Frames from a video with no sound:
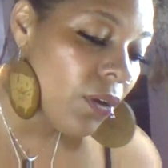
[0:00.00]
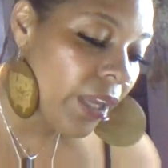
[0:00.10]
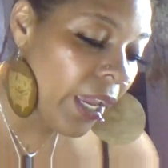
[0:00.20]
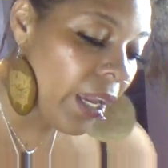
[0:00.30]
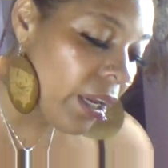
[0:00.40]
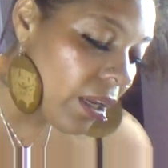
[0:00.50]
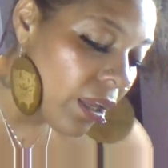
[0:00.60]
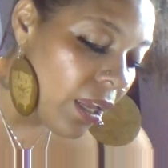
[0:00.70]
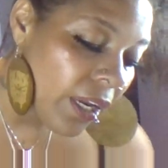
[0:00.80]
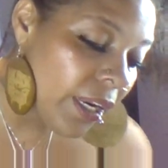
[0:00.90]
Okay?
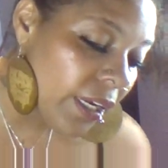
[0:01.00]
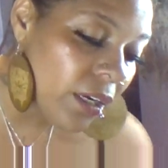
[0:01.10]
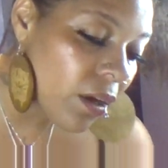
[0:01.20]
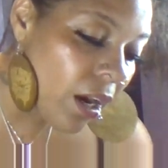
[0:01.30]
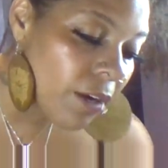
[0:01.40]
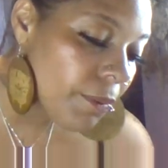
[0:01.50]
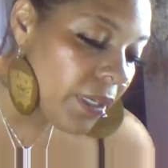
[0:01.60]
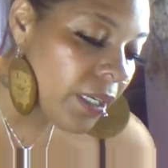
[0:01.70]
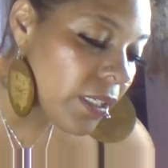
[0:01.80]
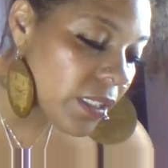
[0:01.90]
Can I get a card,
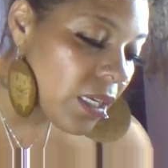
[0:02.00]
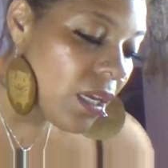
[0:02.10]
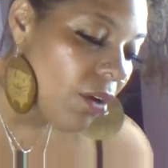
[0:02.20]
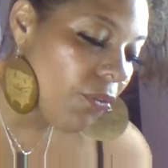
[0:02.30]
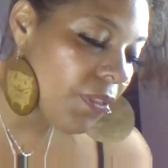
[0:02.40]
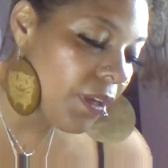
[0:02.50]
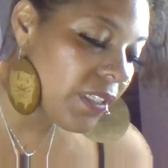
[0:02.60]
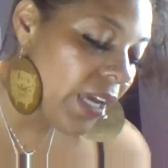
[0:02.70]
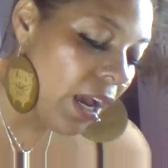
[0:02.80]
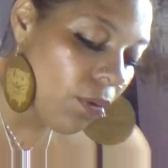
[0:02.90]
please, for the
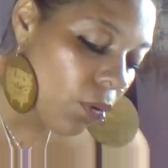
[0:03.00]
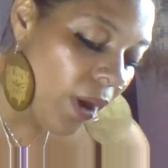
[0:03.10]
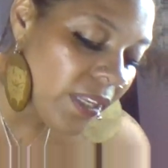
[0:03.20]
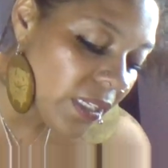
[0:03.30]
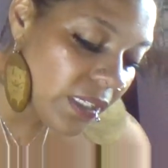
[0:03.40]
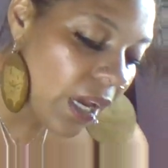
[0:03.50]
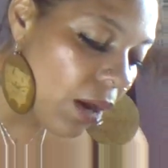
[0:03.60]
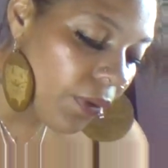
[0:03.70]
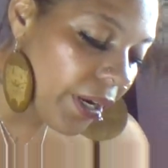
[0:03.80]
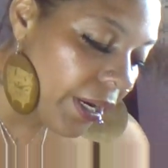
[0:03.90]
tower? Why is the
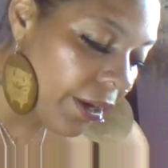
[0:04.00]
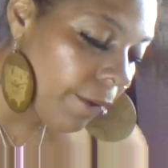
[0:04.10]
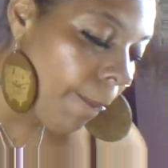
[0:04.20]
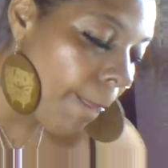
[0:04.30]
tower here?